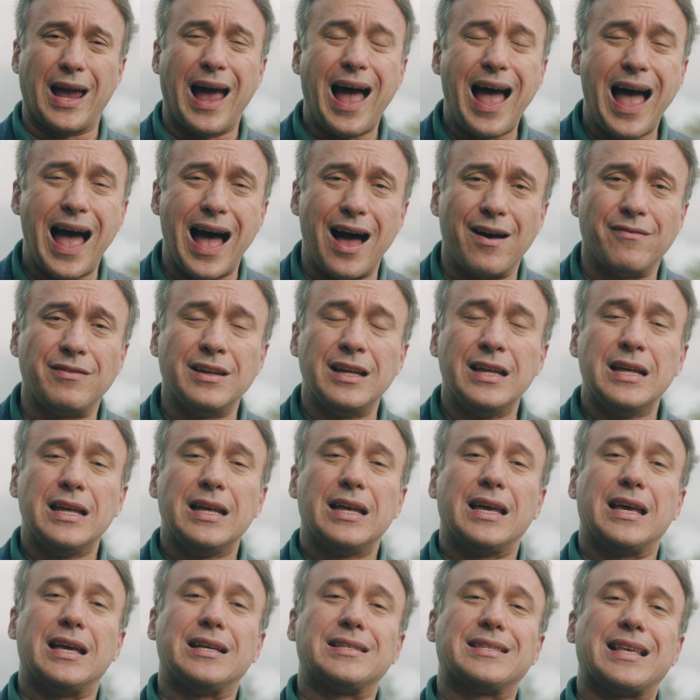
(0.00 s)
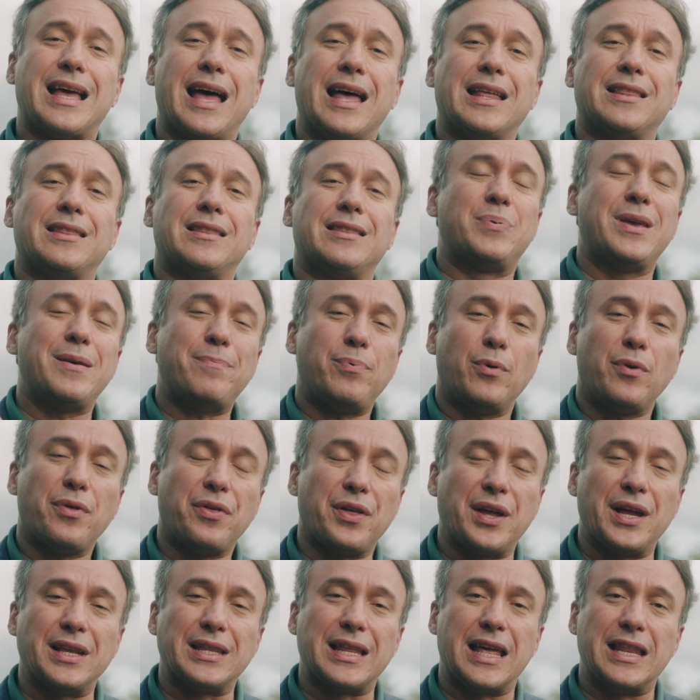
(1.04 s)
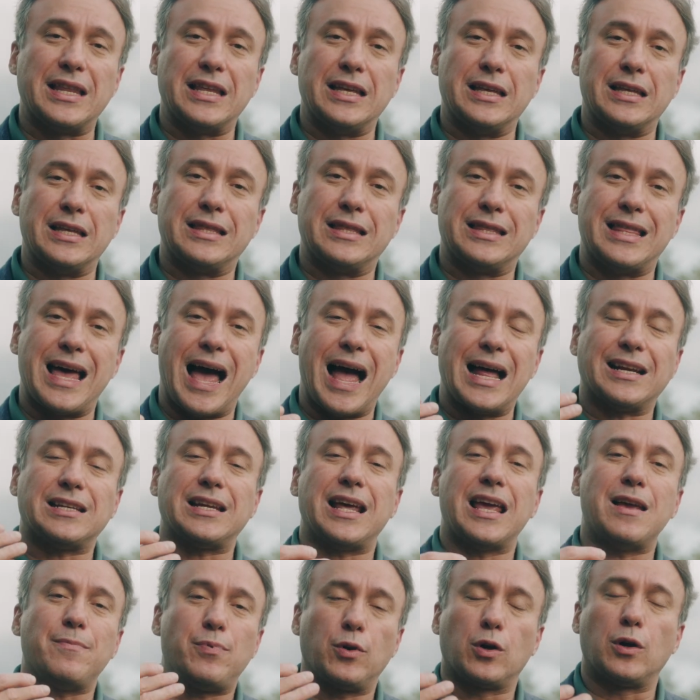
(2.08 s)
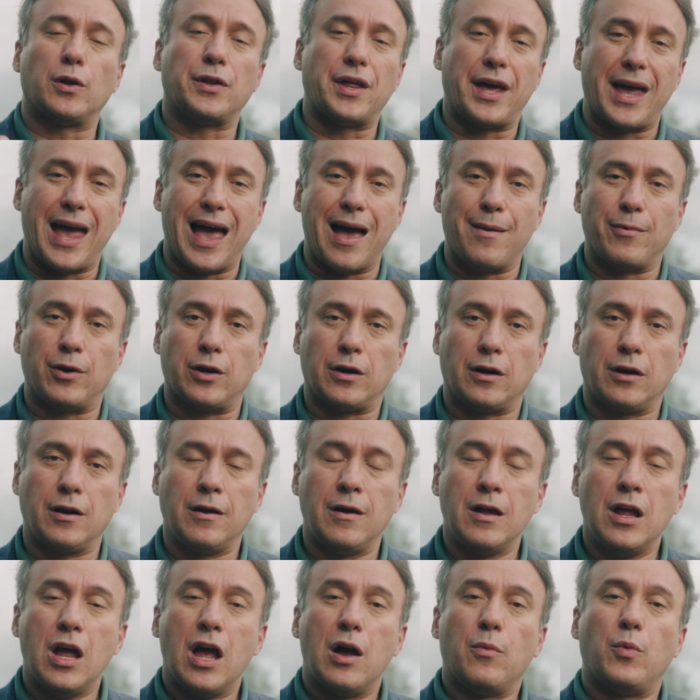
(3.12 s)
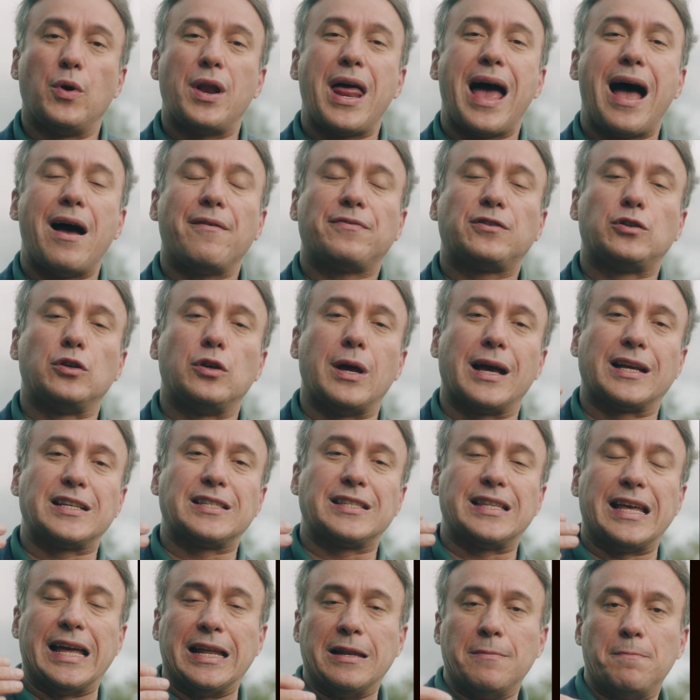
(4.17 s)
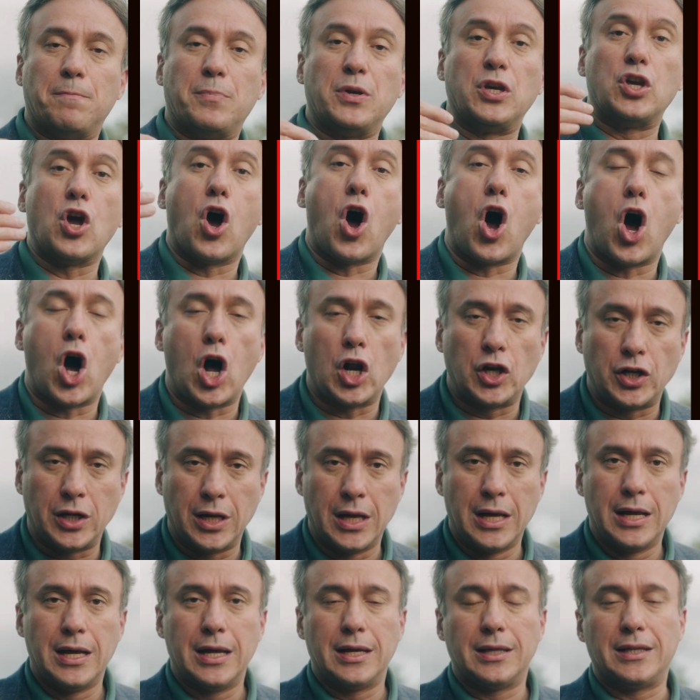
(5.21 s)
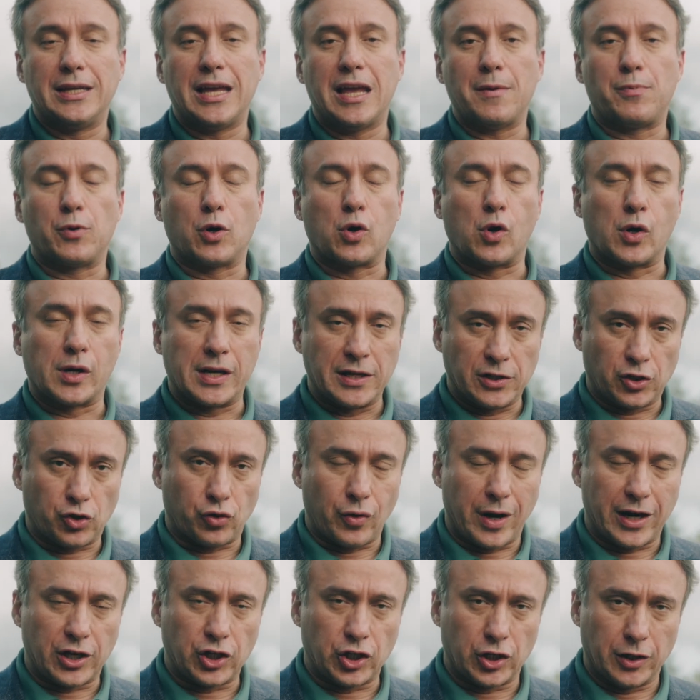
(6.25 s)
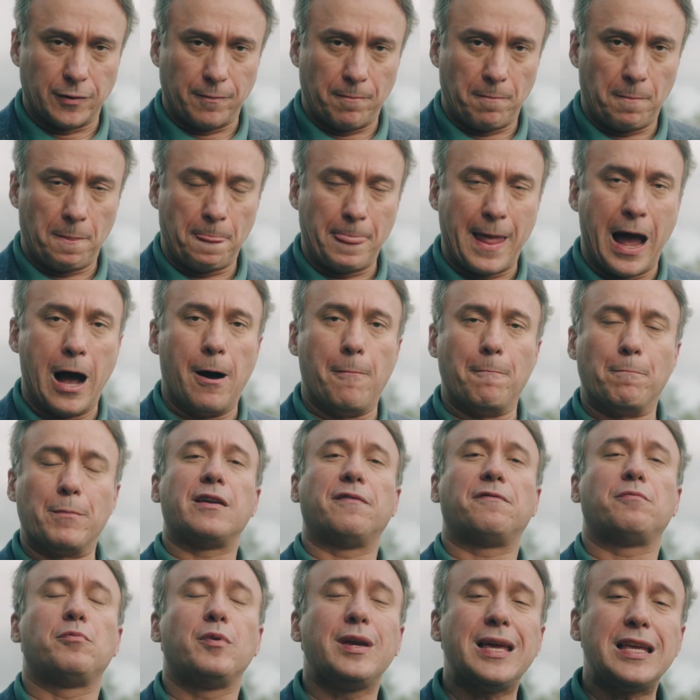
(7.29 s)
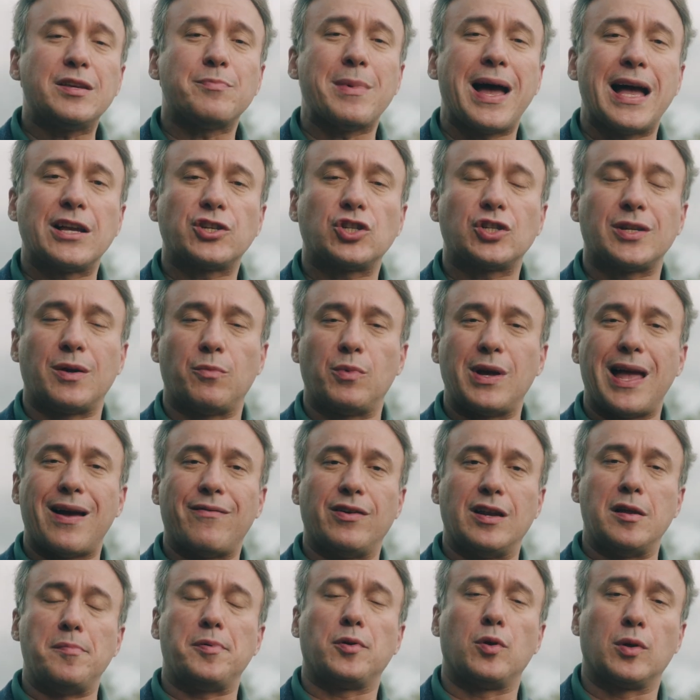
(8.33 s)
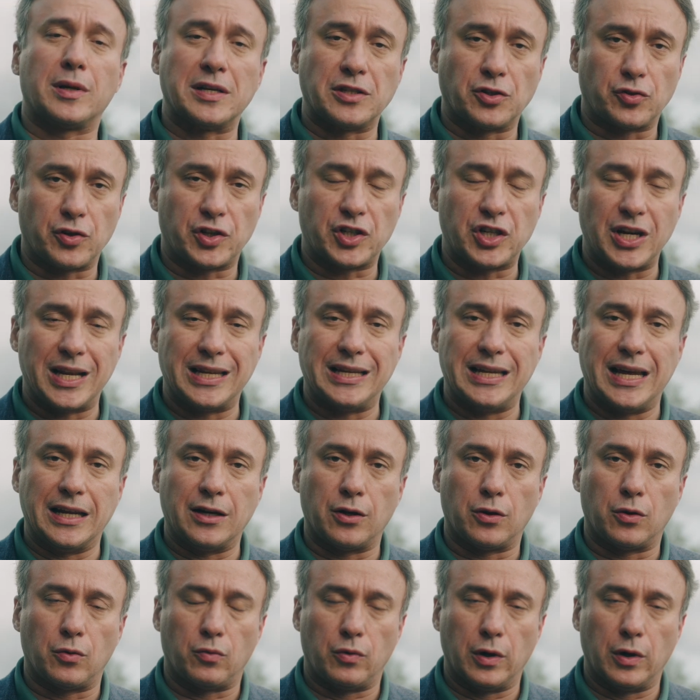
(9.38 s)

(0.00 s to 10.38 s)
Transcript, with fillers: have is that people think that that apical diameter would have to extend beyond the apical constriction. Now, if we imagine that we have an apical constriction at the end of the